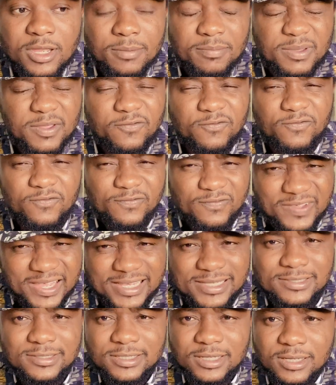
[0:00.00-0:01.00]
But
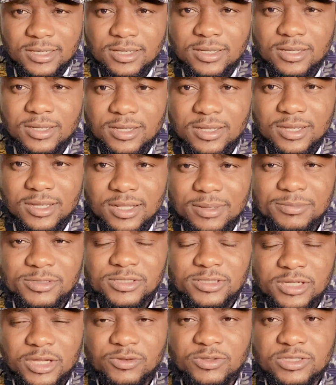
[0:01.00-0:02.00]
first, let me
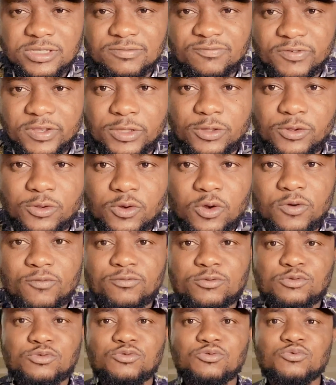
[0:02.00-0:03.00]
share you this video of
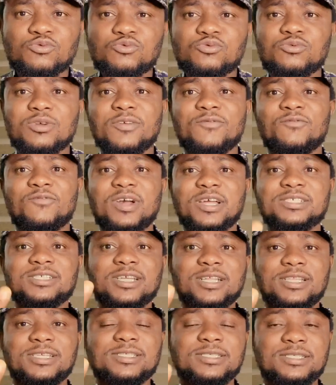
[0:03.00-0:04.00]
two
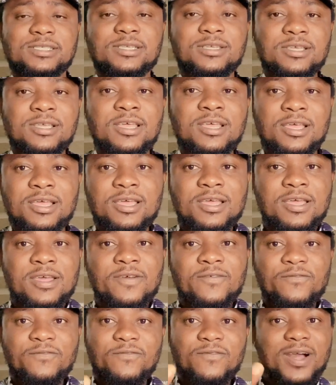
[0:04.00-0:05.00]
evangelists
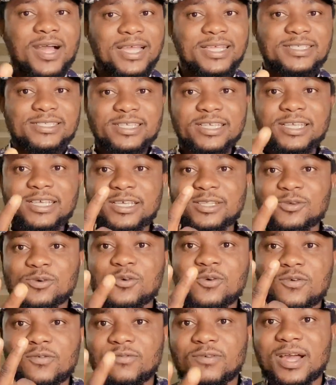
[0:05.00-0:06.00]
fighting
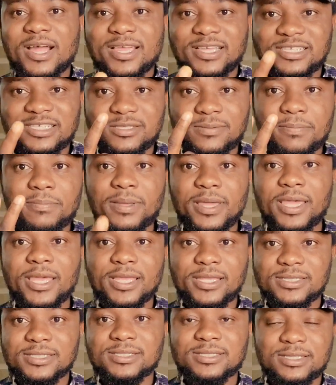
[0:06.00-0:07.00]
over a
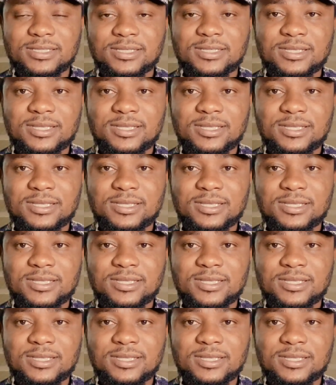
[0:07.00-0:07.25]
space.